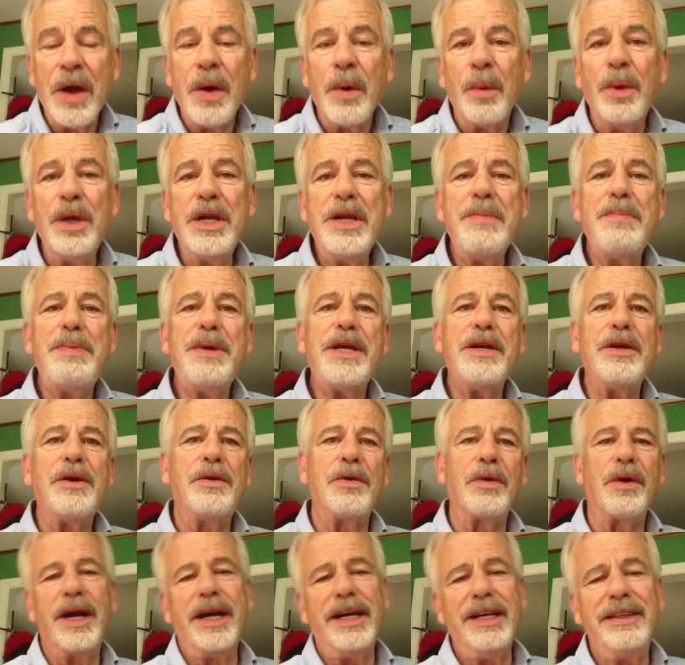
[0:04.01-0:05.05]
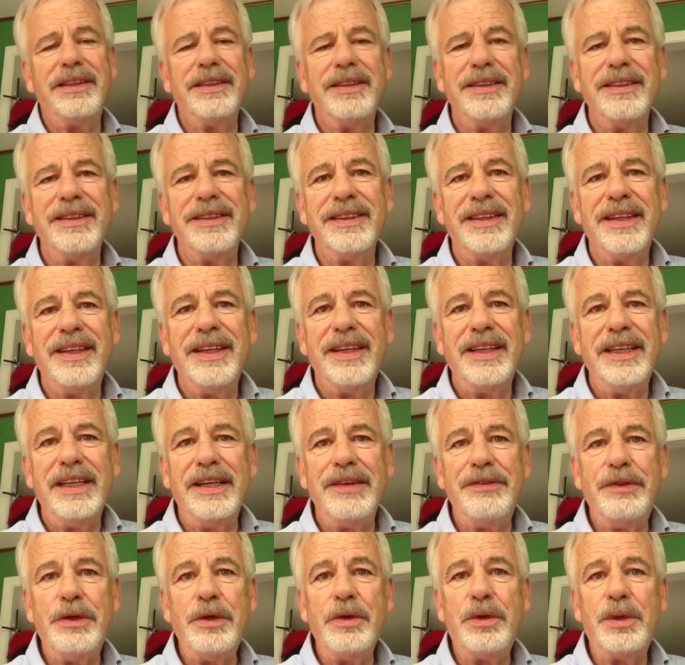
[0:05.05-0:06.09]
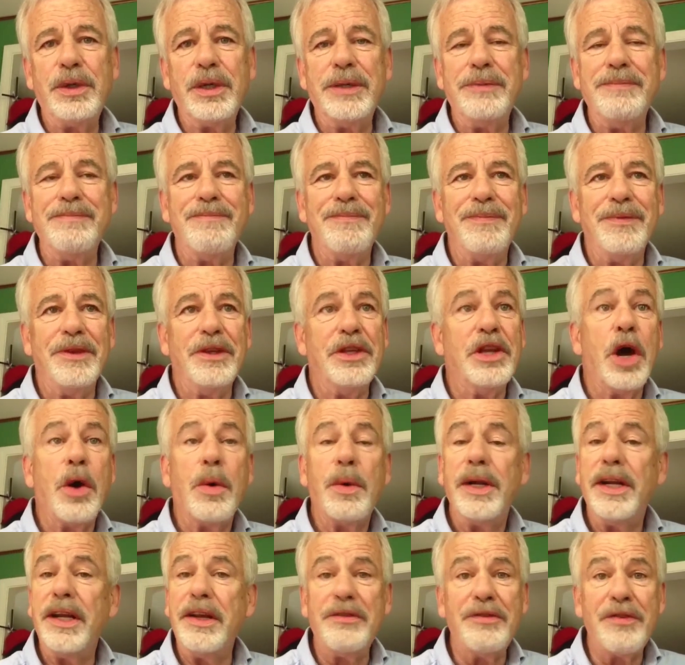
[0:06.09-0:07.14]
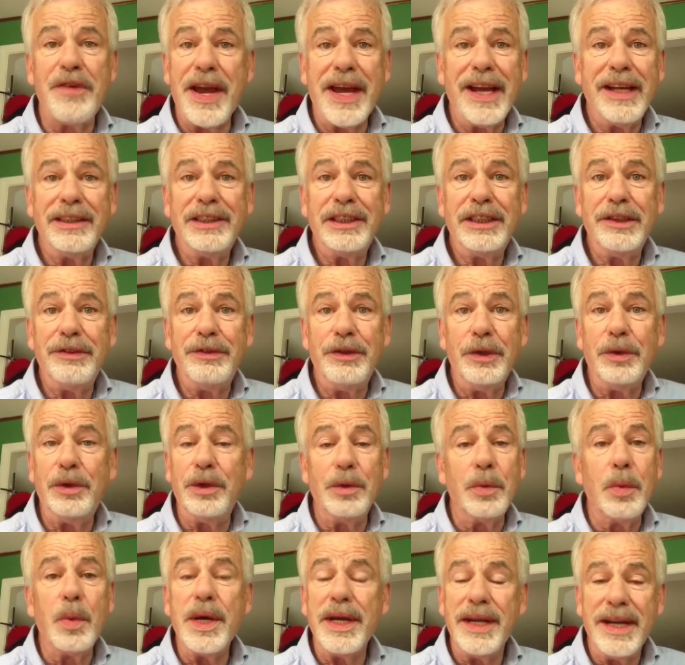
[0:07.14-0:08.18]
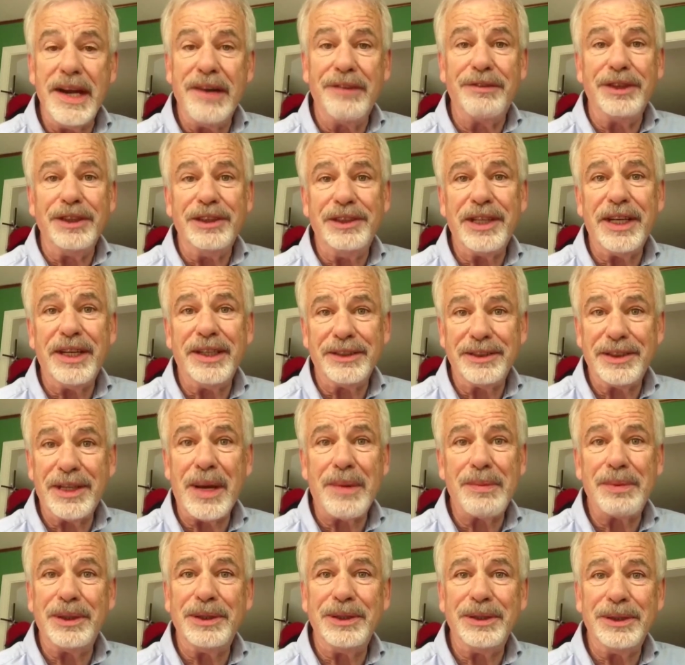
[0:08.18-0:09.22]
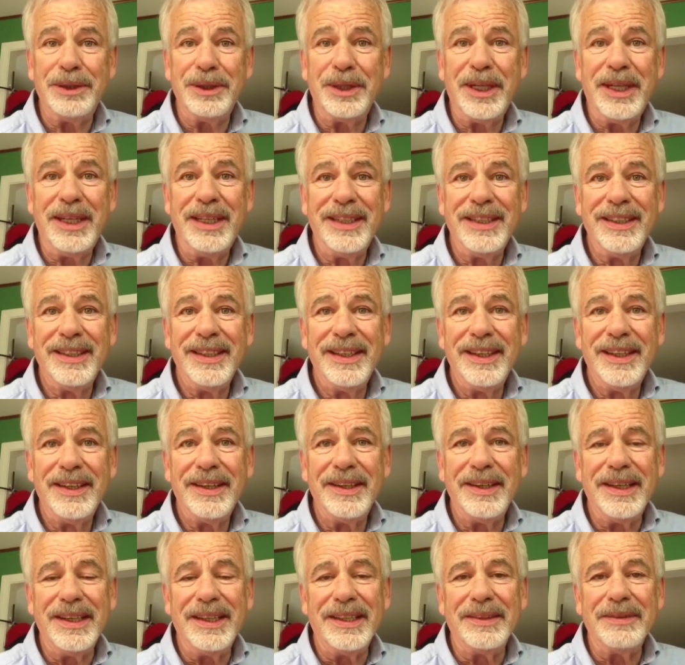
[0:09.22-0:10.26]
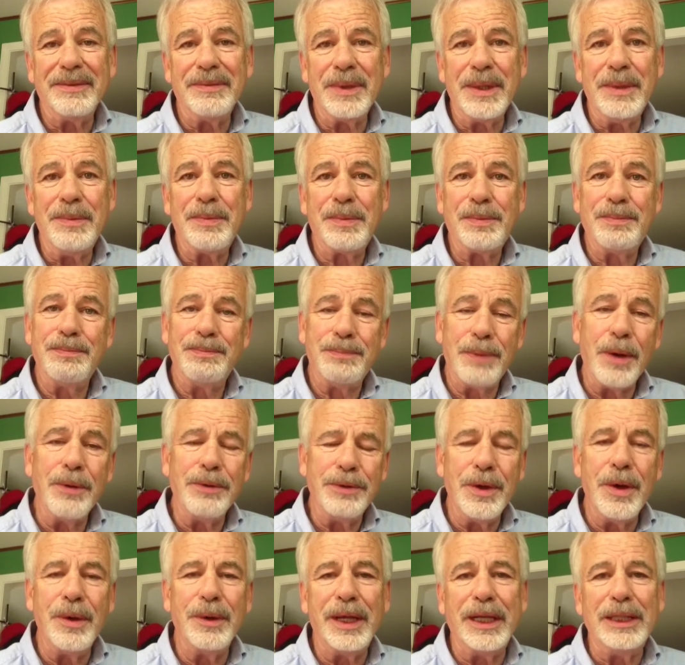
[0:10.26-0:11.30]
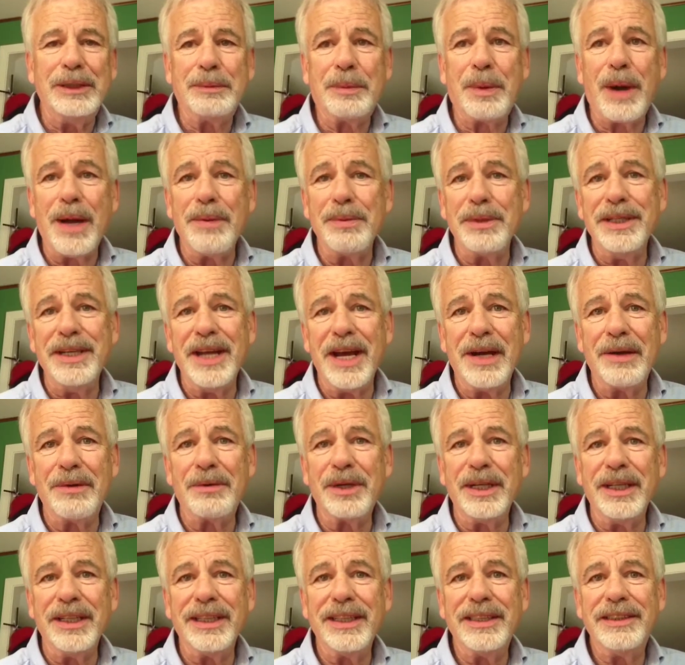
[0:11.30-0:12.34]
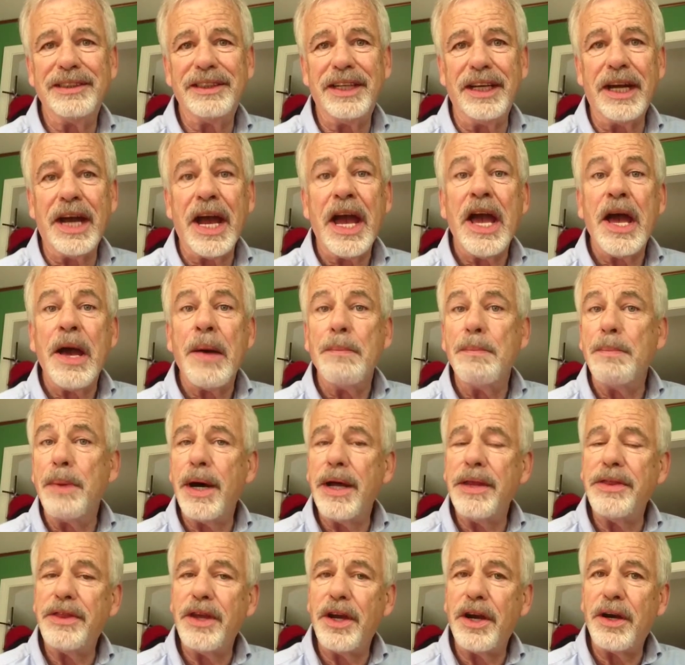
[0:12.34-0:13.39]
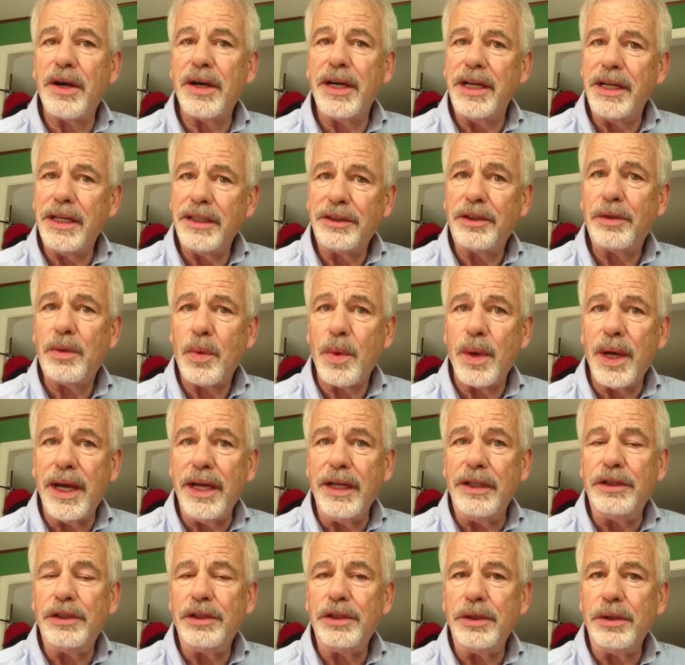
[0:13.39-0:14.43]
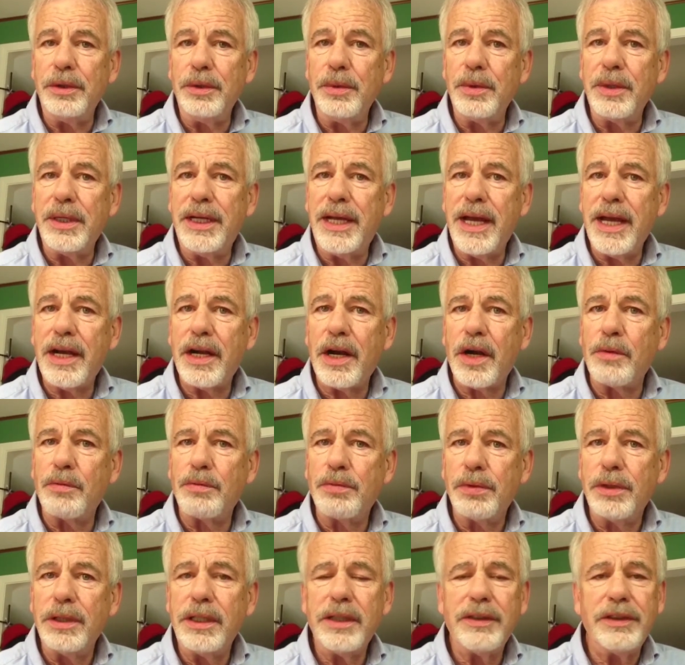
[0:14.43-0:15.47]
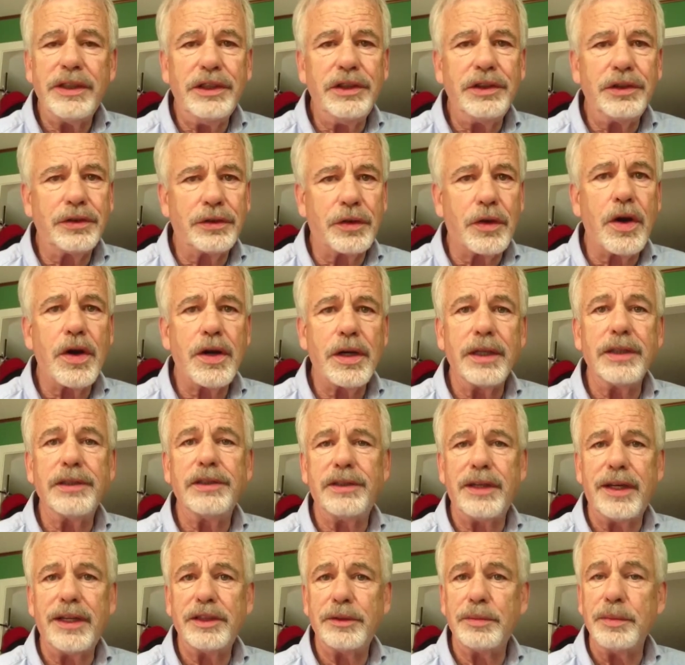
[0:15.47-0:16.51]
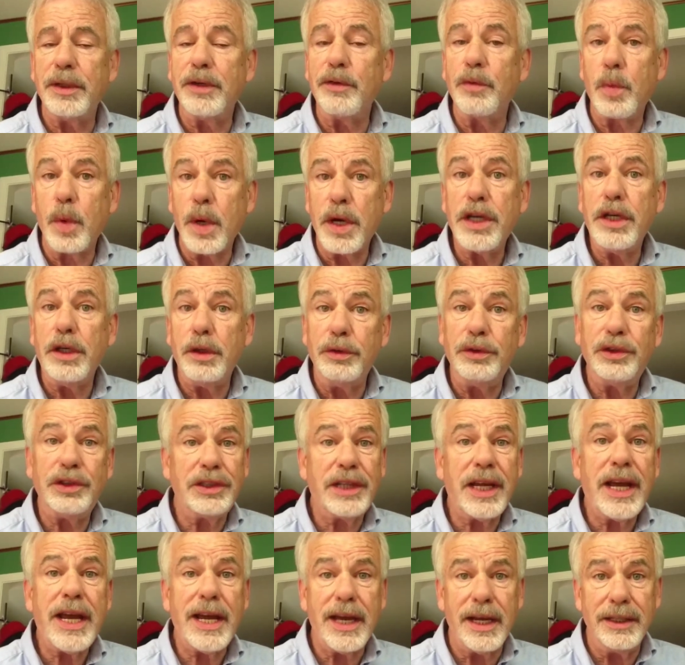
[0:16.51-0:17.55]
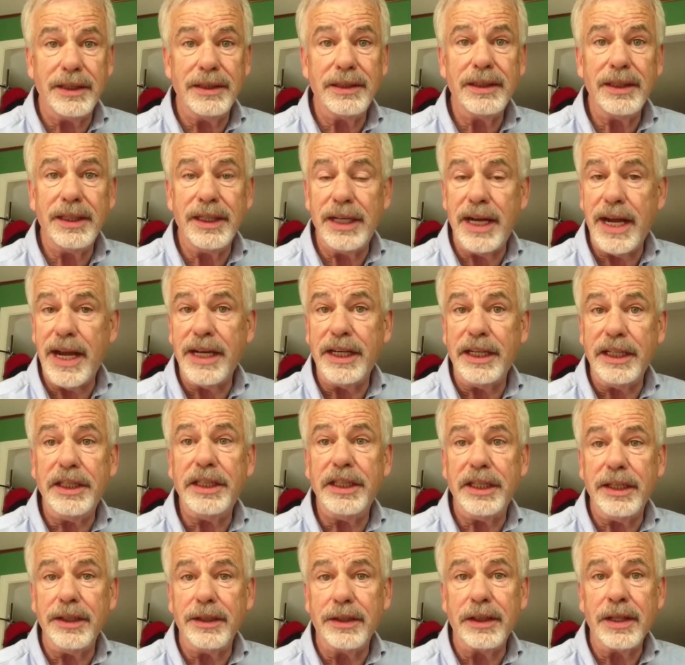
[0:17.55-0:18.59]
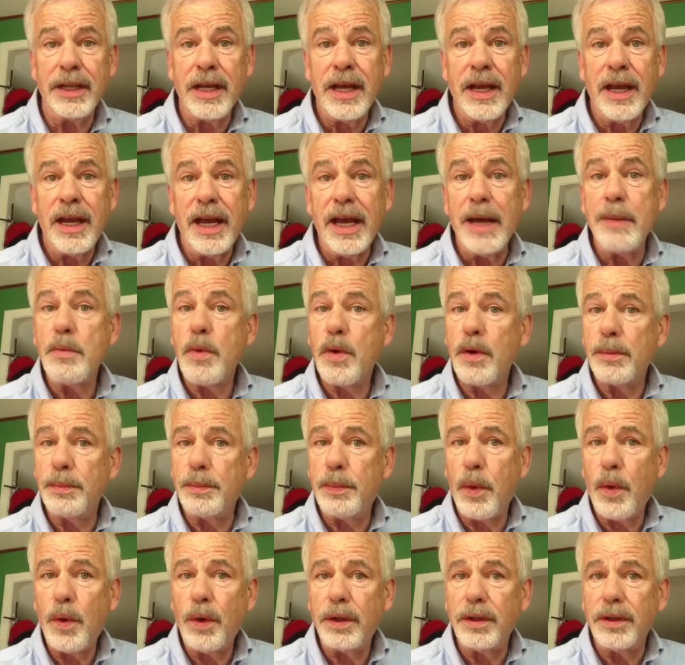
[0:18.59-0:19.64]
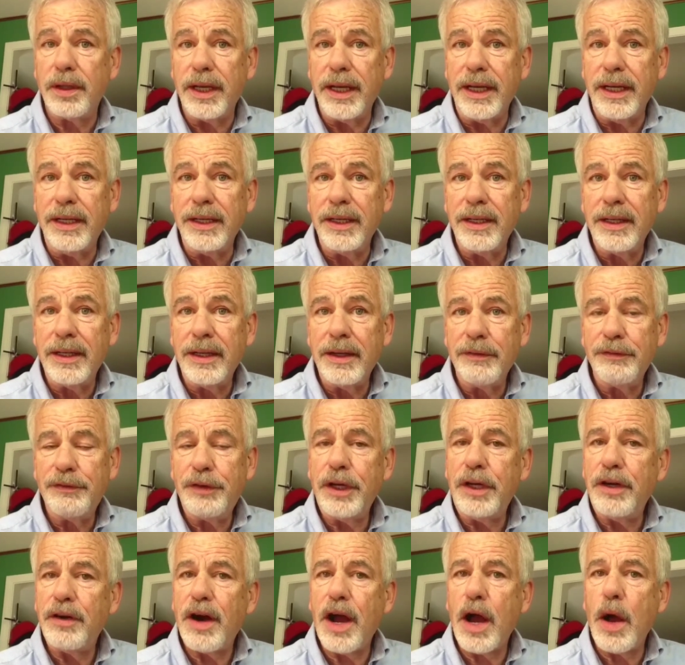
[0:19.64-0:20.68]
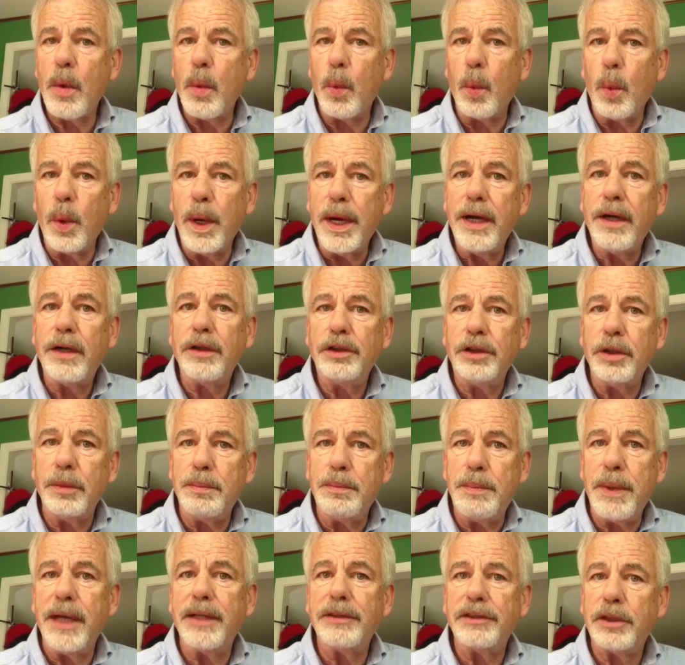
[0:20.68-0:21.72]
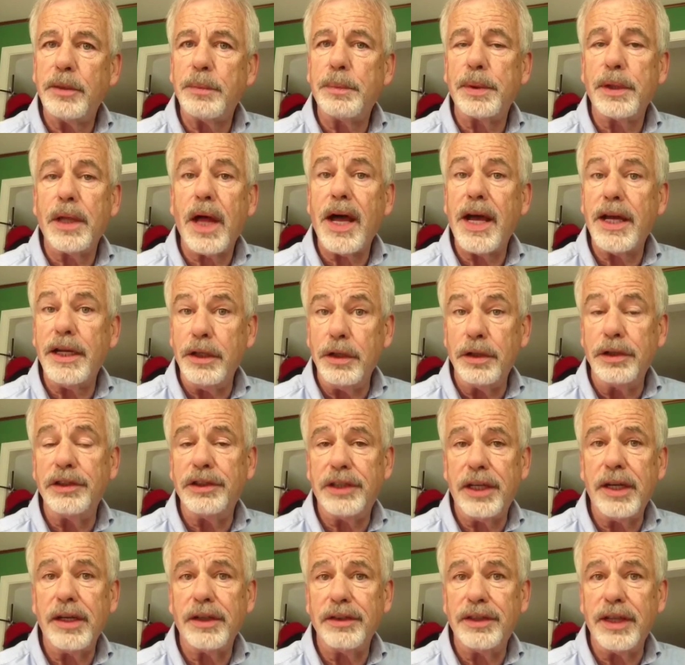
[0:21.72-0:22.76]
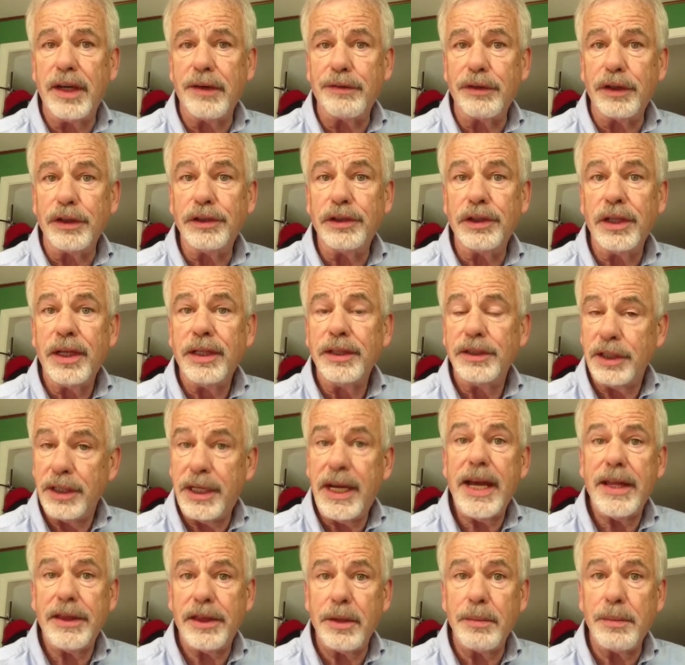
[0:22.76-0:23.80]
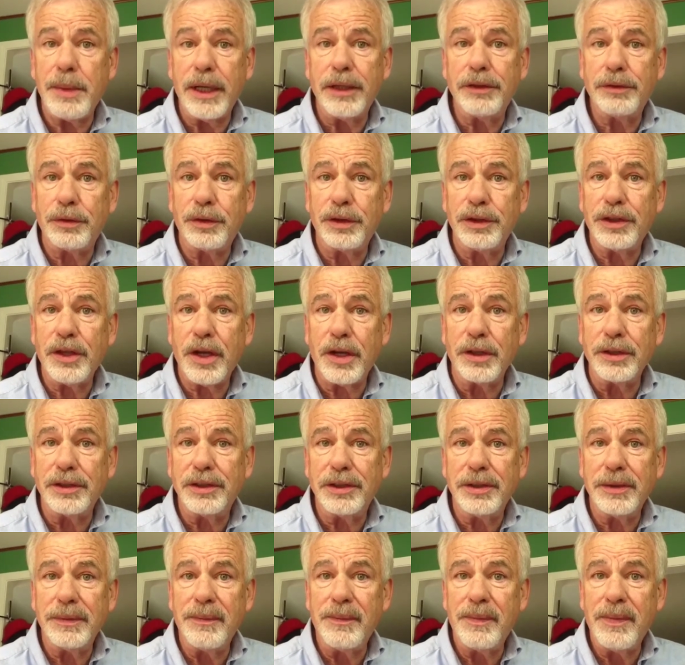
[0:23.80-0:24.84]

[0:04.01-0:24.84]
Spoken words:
Wouldn't it be great if you could know in advance if you could win every sales opportunity? Well, we both know that's probably not realistic, but there is a way to get a really strong assessment of where you stand in any deal. And more importantly, figure out where to best apply your sales efforts to get the best results.